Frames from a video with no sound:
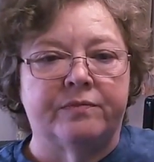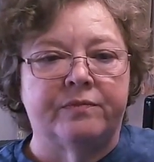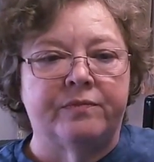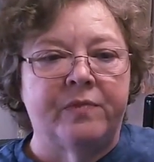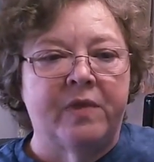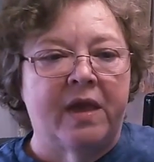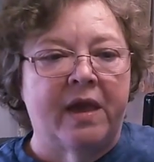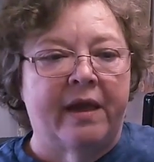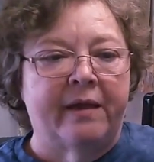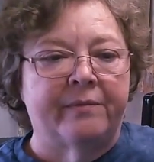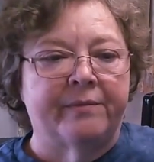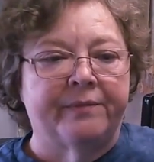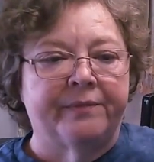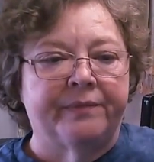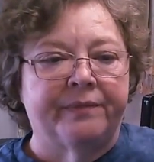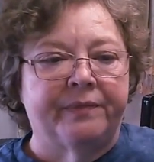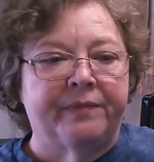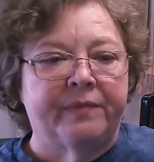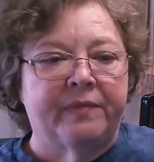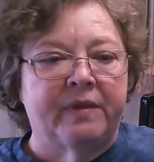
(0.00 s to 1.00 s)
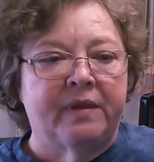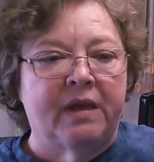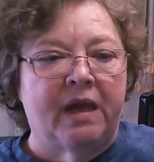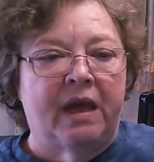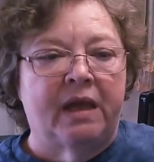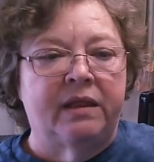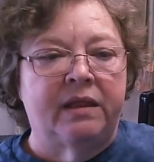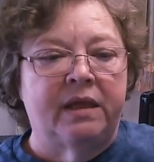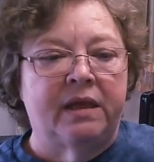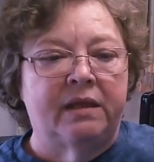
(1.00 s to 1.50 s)
Okay,
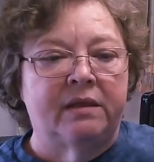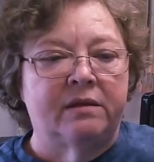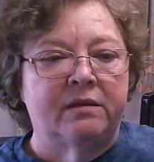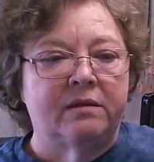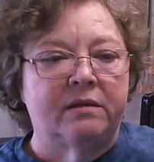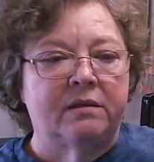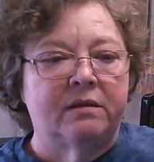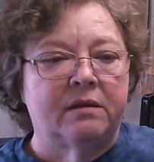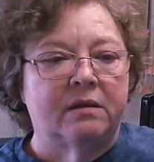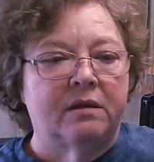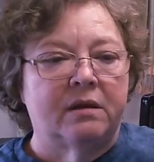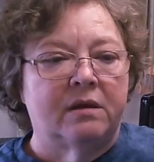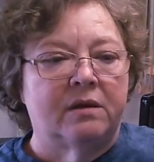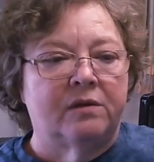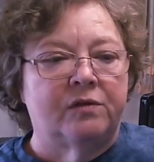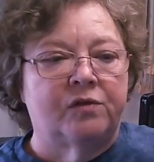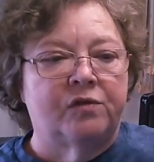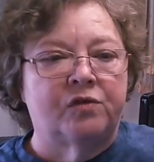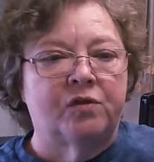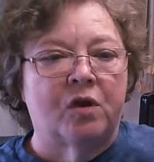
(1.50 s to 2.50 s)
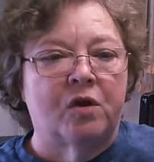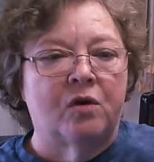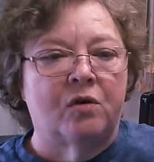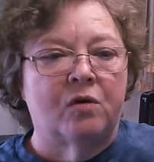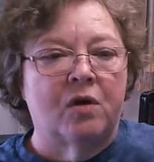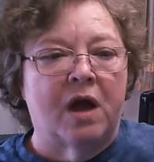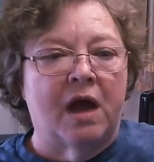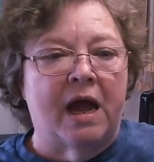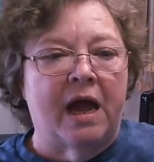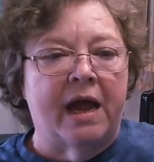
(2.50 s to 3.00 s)
and then
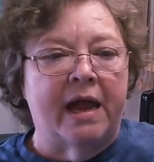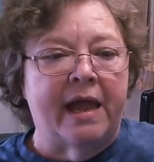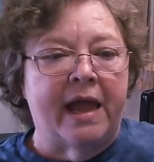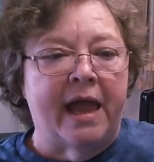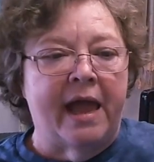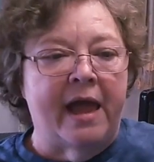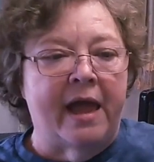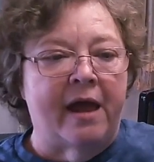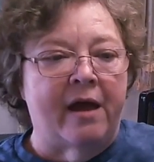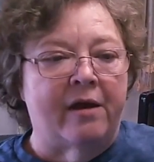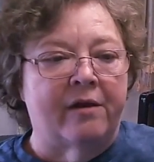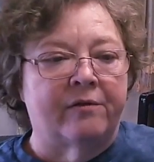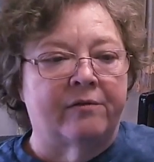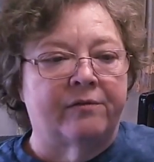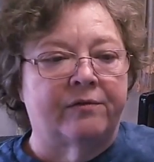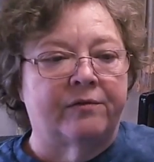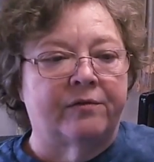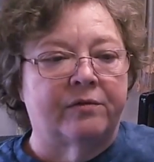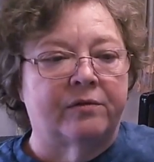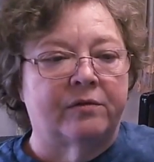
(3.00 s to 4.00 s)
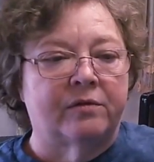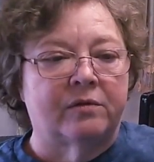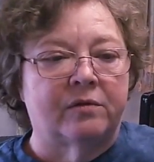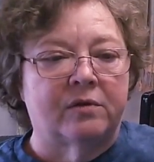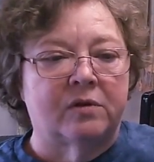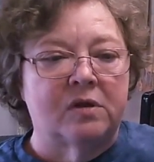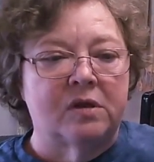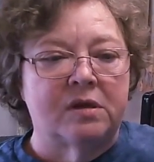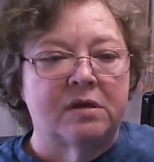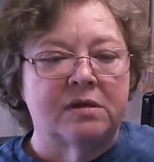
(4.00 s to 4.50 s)
so I have
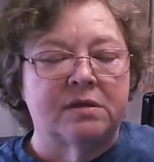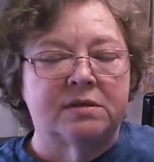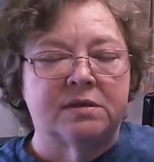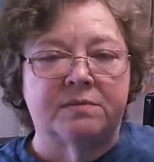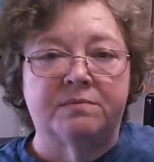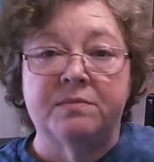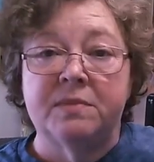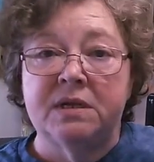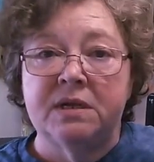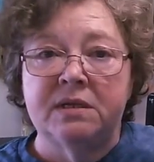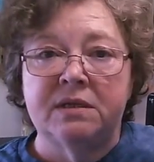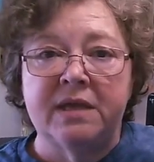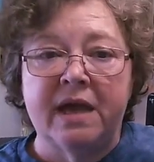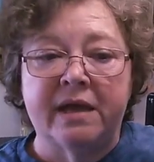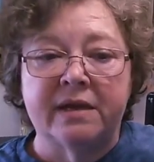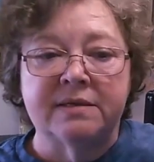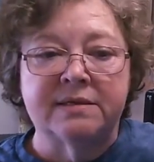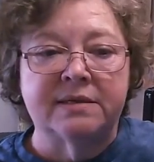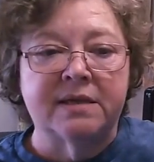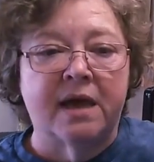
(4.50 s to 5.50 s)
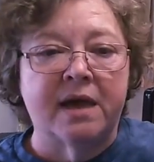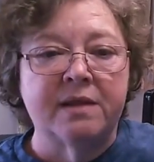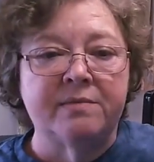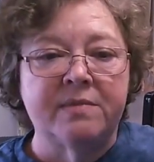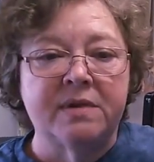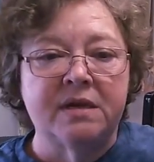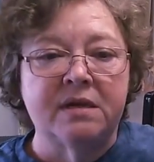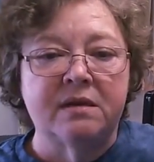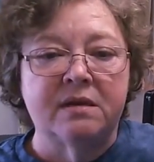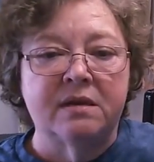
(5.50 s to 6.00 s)
submitted that
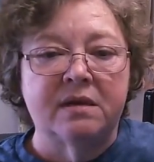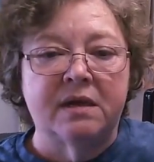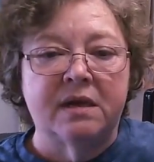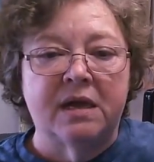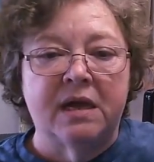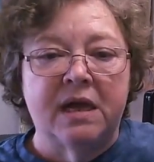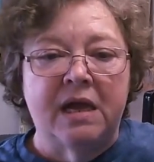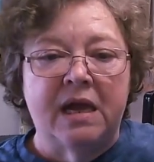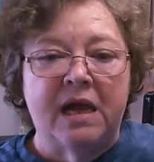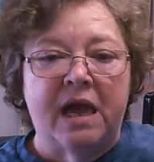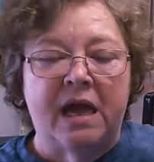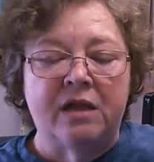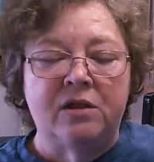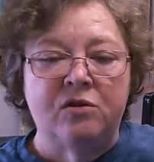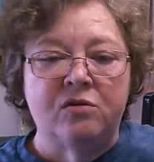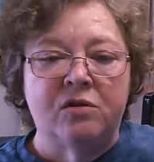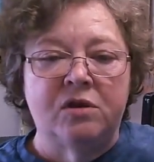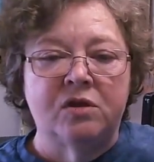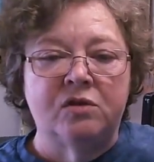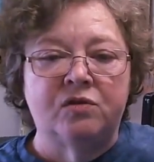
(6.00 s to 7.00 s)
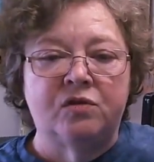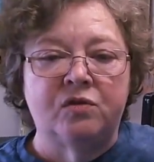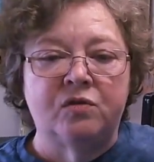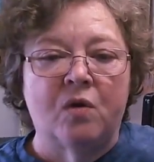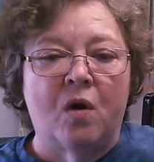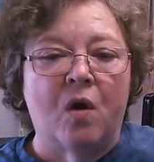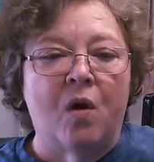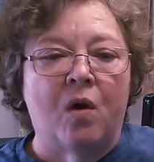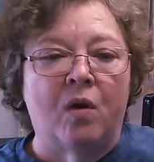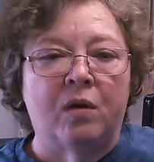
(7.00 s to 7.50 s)
assignment, and you can
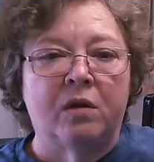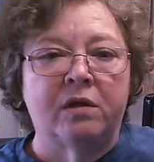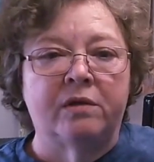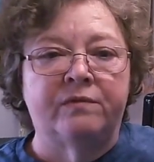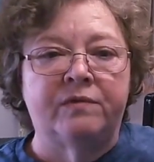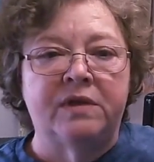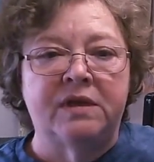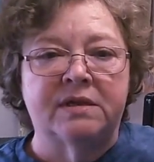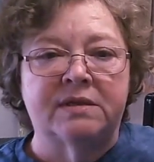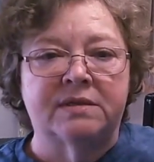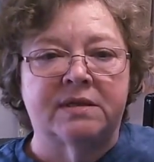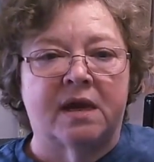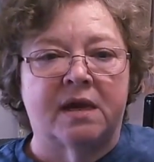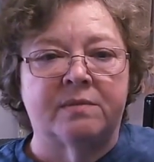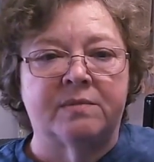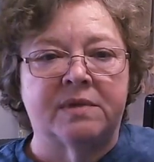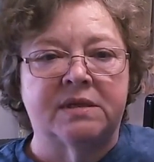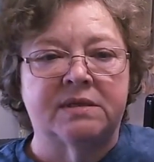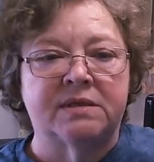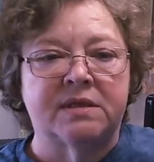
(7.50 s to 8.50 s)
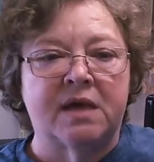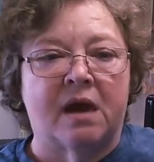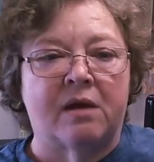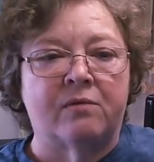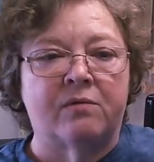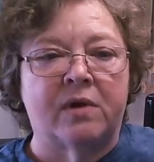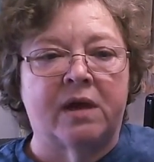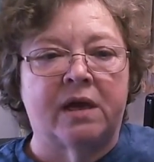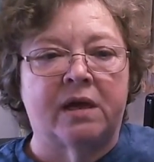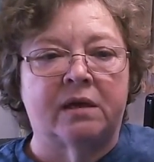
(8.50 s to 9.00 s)
do all of the assignments
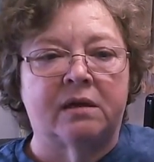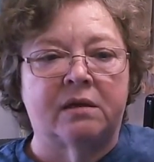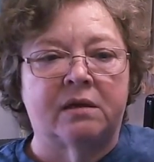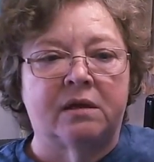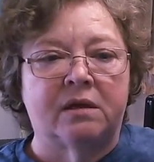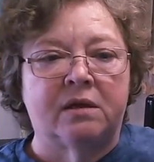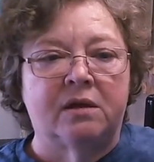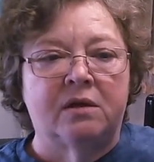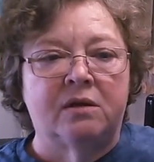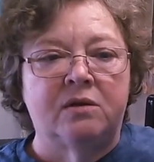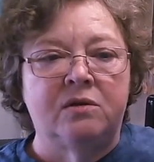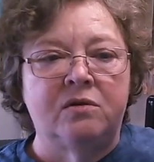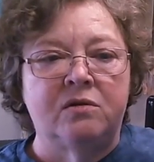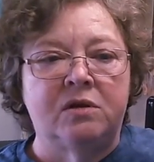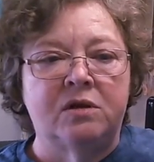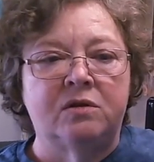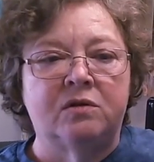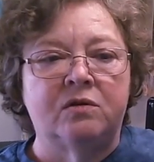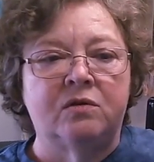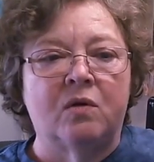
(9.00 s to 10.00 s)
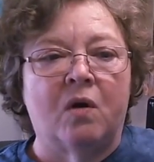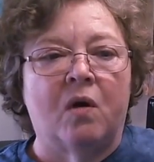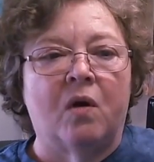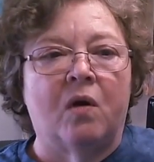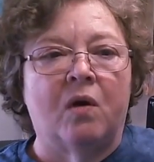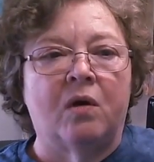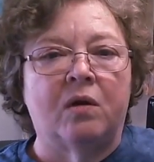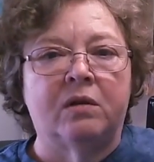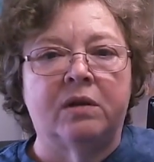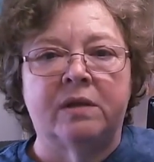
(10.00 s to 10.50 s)
that way. You can do
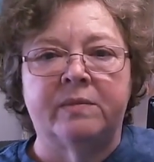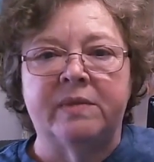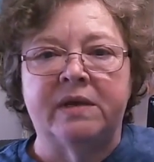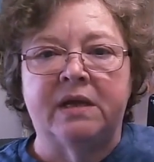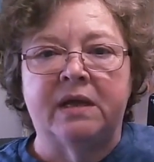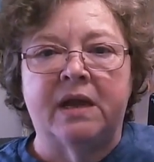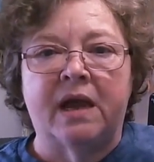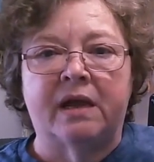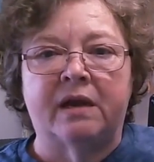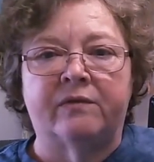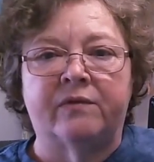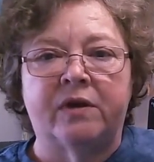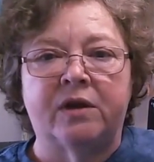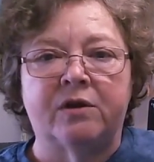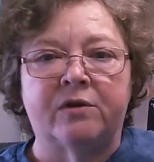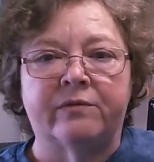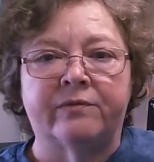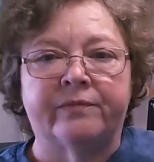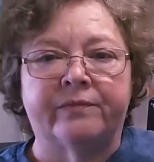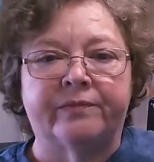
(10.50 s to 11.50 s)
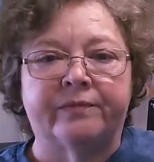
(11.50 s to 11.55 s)
all, let me get out of here.